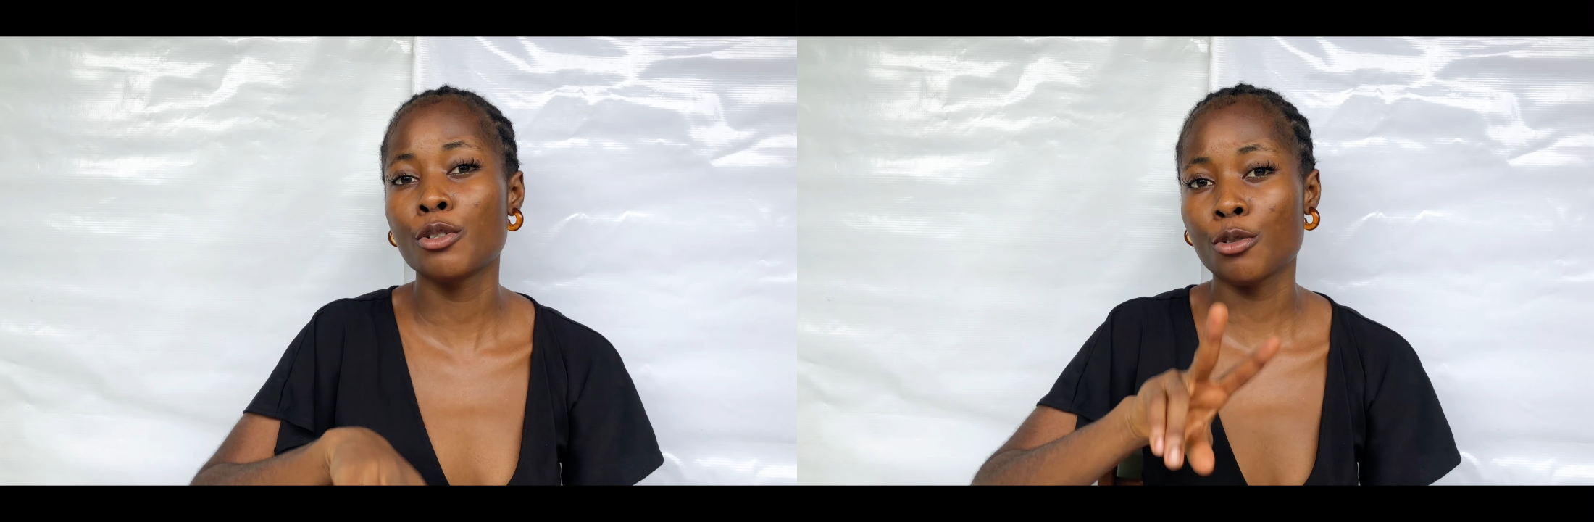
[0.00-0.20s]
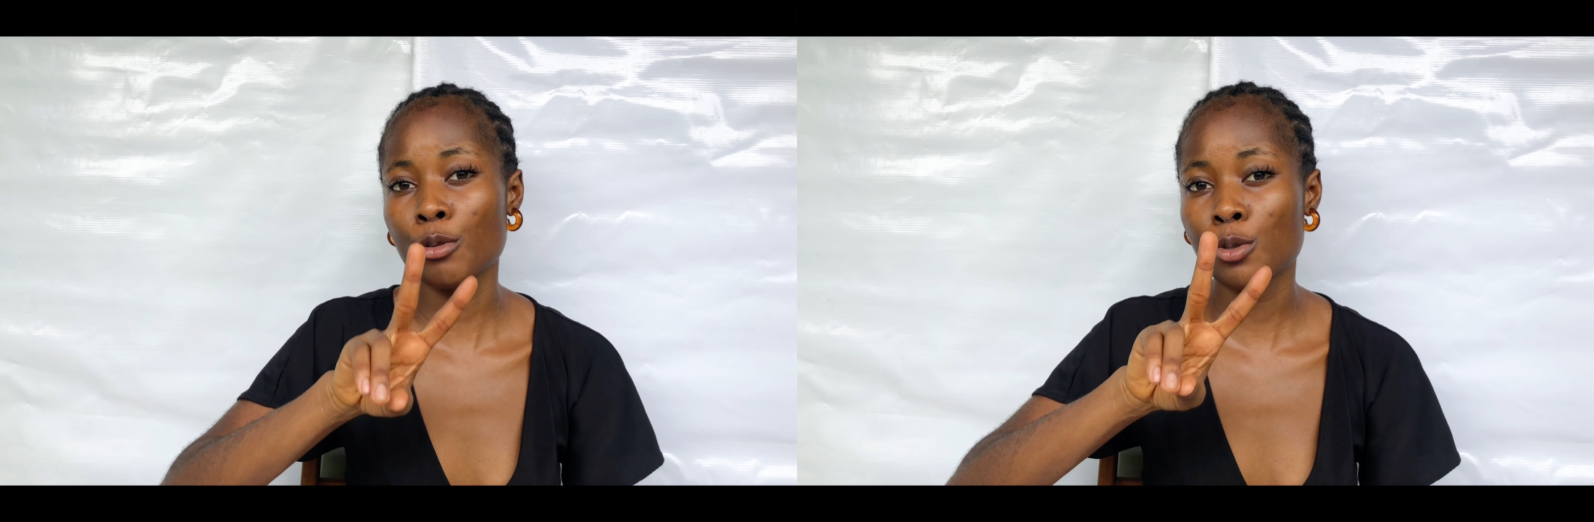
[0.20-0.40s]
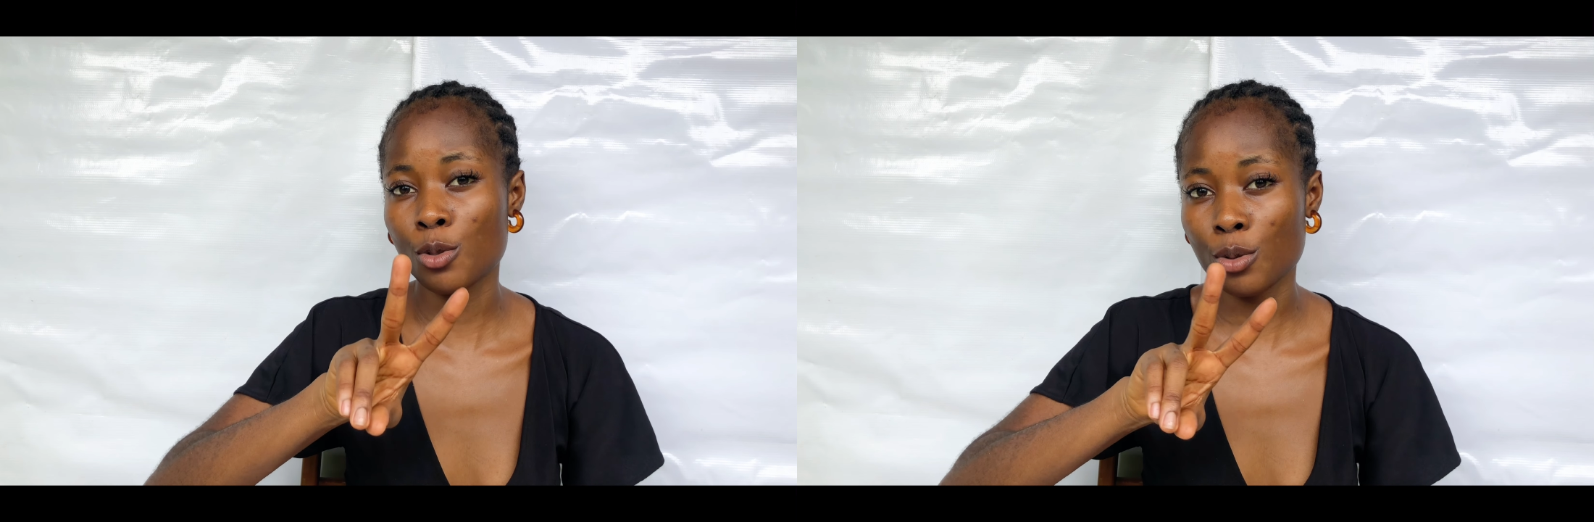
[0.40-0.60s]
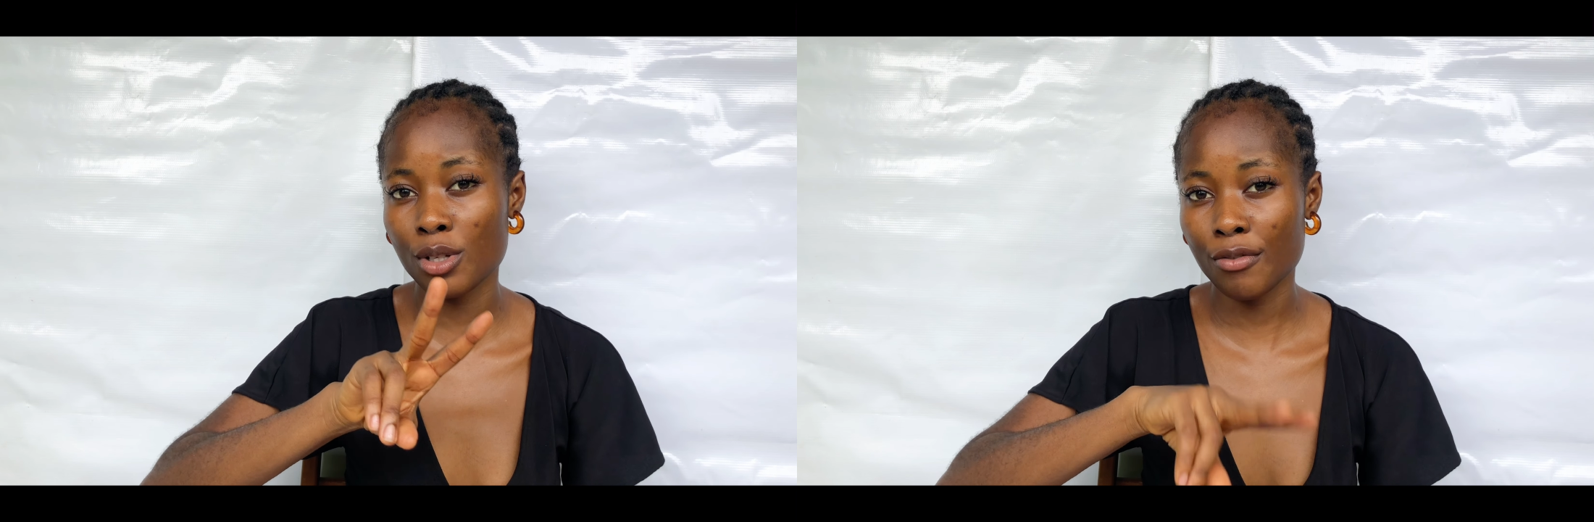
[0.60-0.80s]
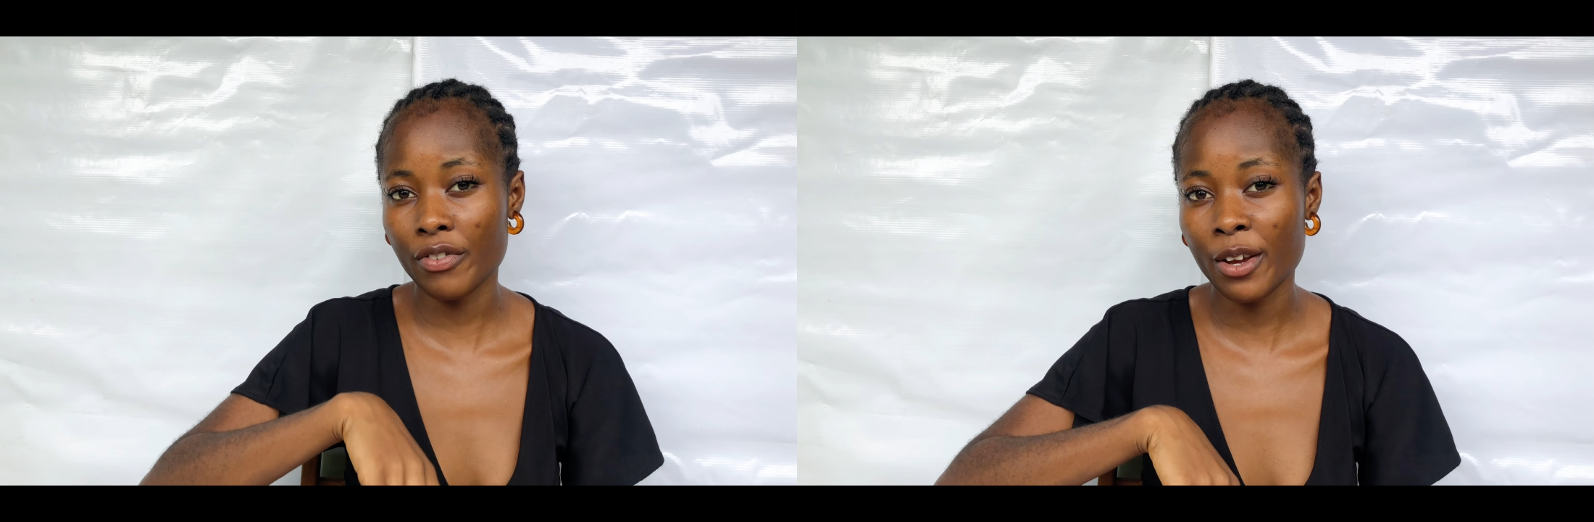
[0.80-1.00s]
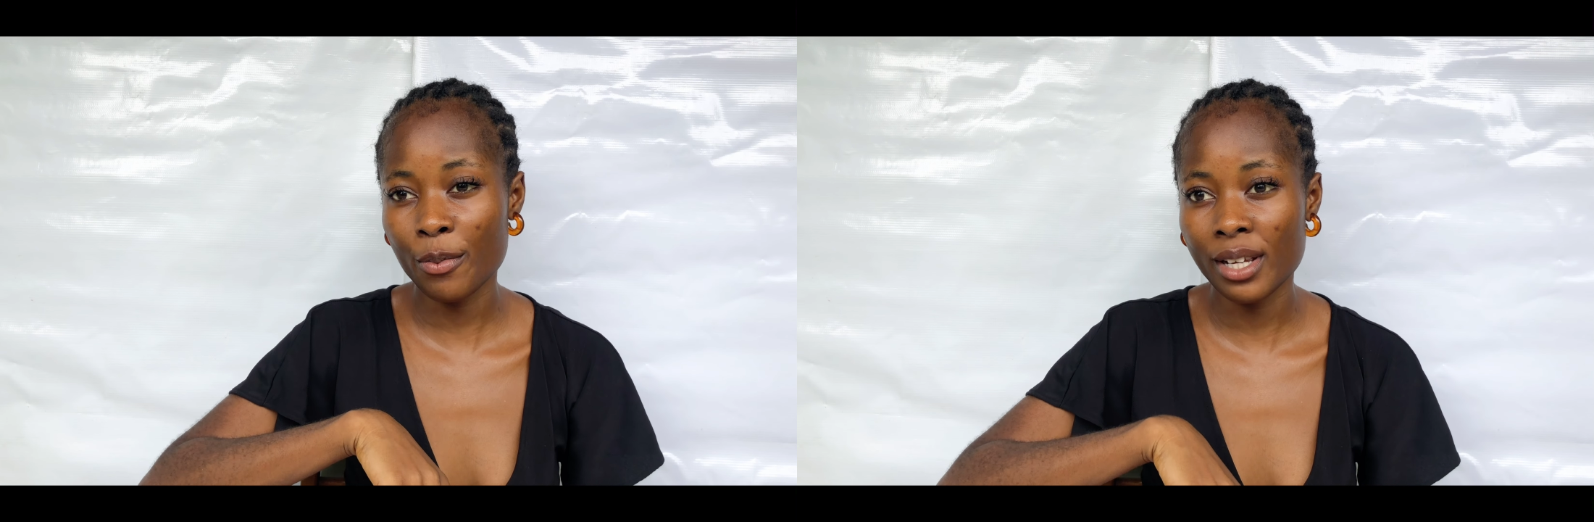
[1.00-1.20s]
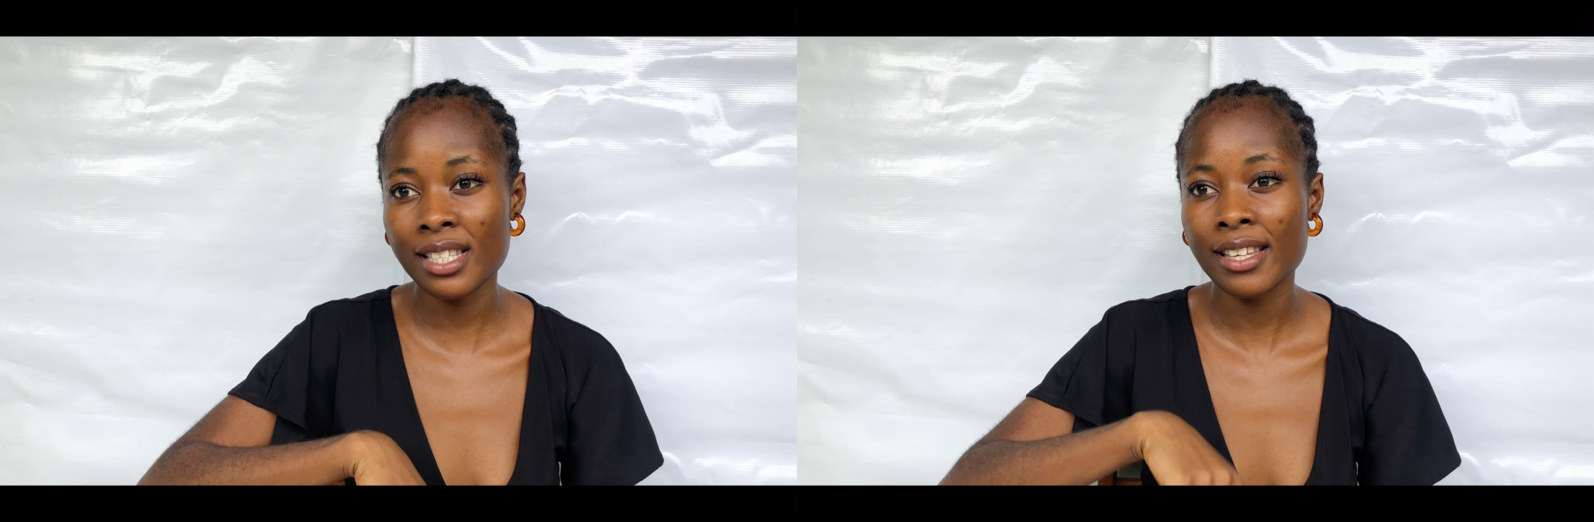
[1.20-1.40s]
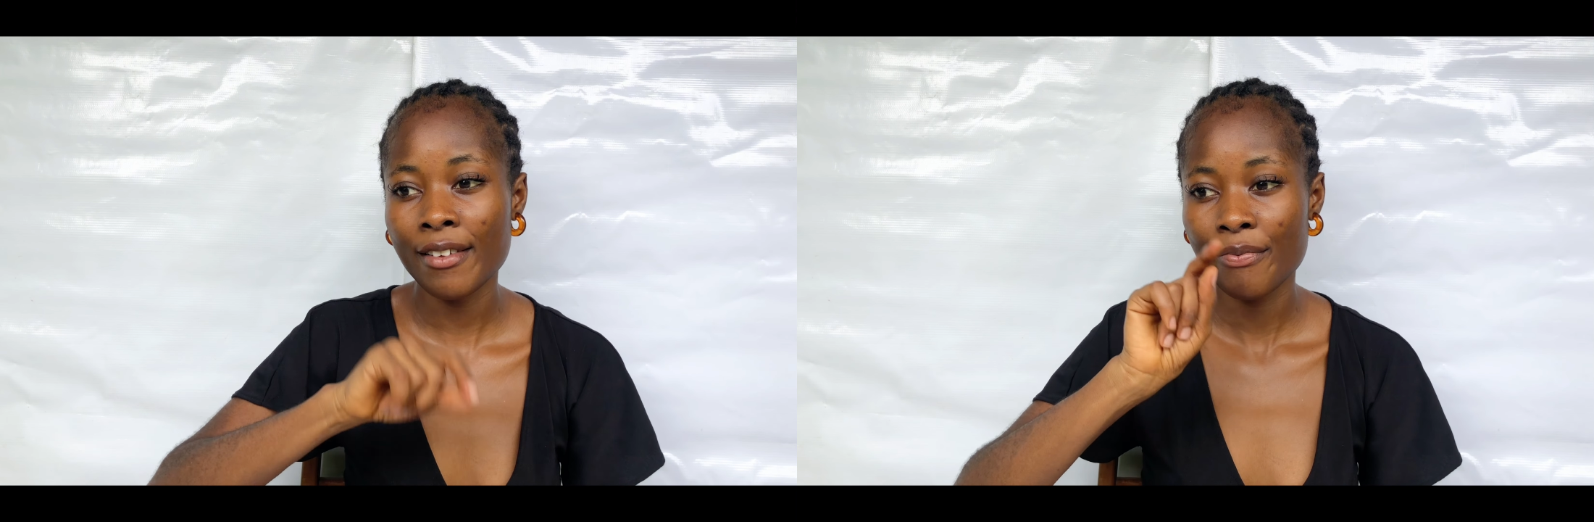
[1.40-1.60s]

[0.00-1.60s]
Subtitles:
through two different ways.